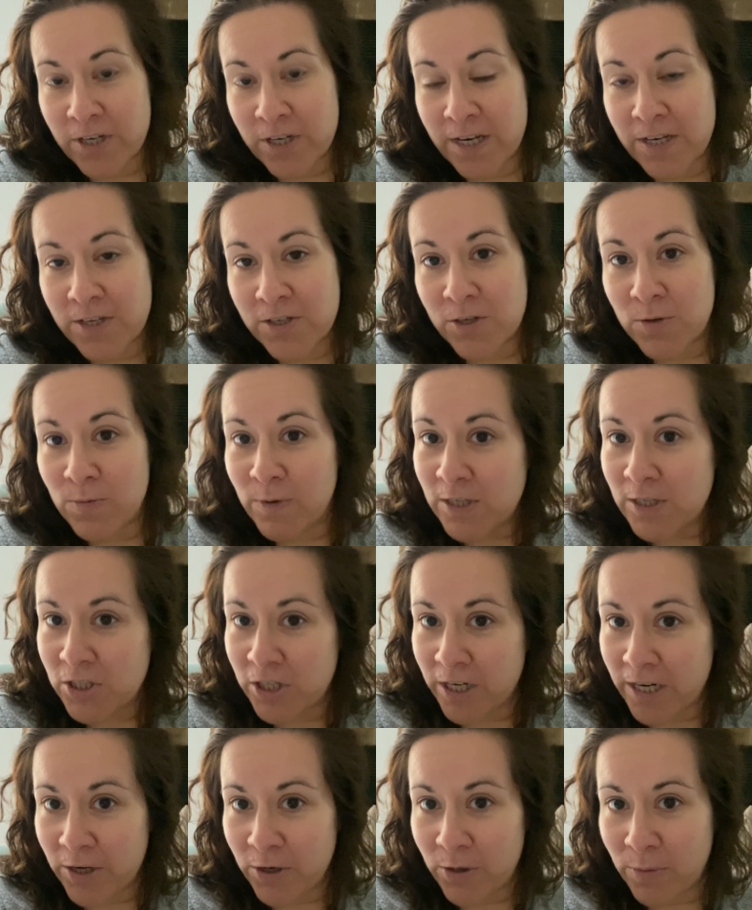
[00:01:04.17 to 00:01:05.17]
into what
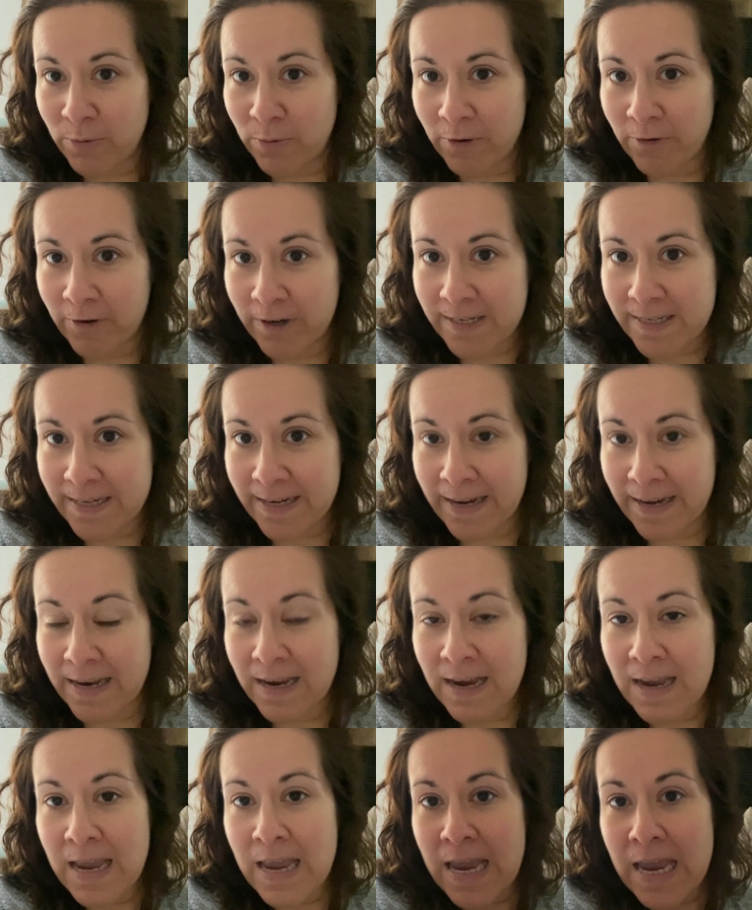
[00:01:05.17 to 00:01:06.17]
chicken coop we're going to get.
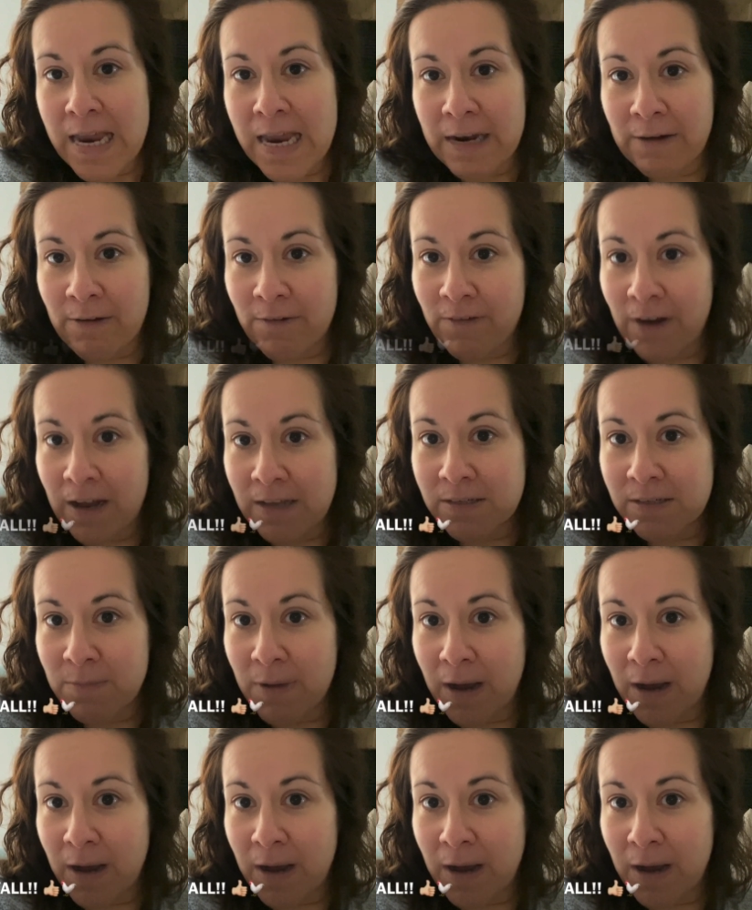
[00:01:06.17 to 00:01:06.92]
Now I've got some